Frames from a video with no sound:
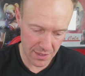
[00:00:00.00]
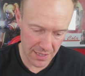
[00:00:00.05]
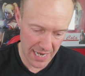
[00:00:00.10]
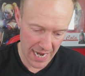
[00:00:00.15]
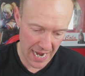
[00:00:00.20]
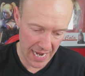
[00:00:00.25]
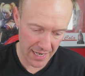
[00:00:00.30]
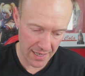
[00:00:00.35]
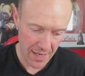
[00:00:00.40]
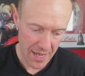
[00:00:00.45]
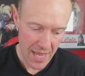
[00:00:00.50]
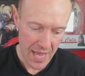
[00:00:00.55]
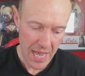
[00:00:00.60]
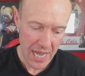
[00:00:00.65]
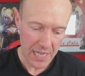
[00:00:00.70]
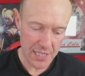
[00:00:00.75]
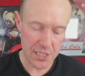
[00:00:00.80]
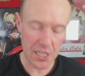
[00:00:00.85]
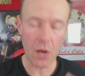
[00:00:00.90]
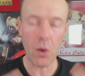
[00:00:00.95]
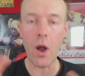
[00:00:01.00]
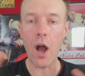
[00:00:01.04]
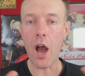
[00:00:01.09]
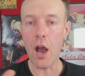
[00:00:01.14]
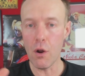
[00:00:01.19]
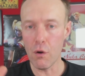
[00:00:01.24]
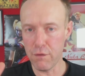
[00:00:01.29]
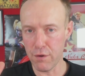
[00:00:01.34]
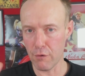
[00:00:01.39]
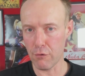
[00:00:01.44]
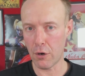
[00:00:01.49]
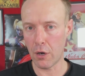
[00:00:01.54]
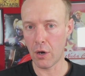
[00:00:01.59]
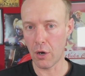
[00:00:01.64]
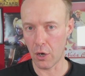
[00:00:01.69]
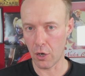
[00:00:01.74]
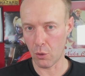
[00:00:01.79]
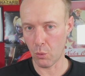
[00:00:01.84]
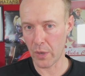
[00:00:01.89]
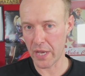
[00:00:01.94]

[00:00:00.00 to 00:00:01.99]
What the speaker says: that. And so overall,